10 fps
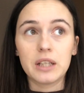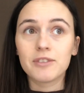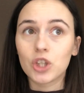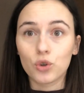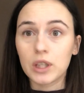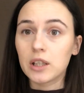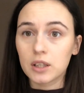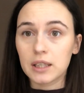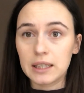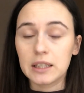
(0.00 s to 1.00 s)
Even though they
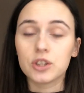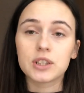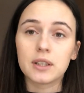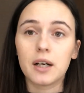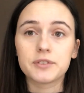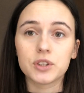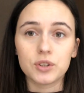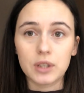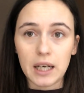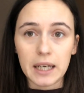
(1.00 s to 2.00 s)
look clean, you still have to
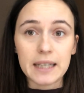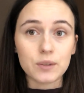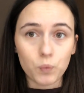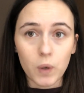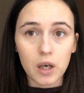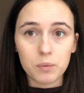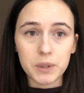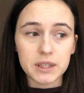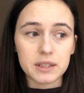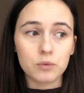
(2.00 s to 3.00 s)
do that as well,
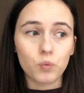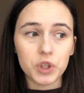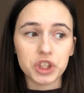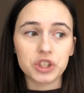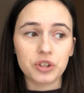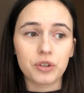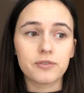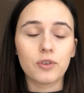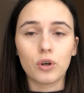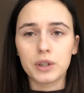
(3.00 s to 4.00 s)
because it washes
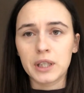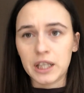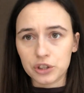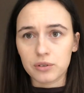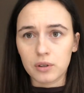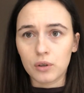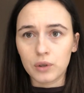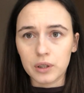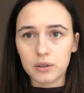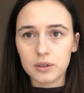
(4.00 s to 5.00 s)
off all the natural
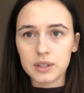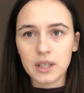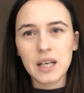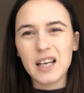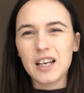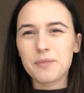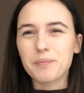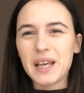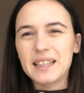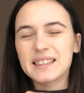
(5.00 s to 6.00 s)
oils and
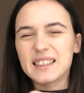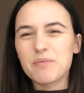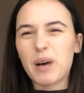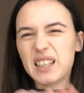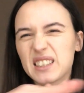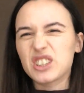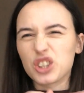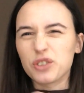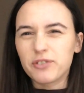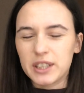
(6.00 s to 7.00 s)
makes the best
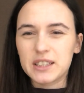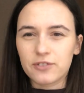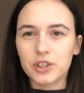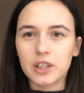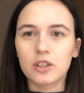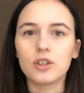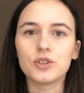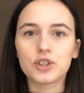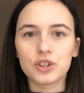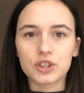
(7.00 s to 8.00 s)
surface for the glue
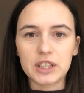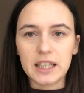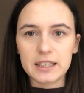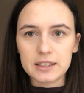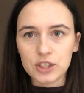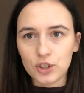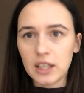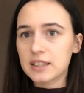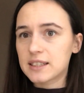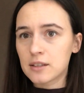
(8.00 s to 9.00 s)
to stick. So
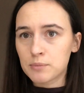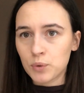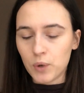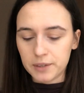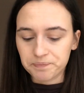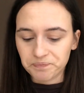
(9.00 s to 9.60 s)
that's number one.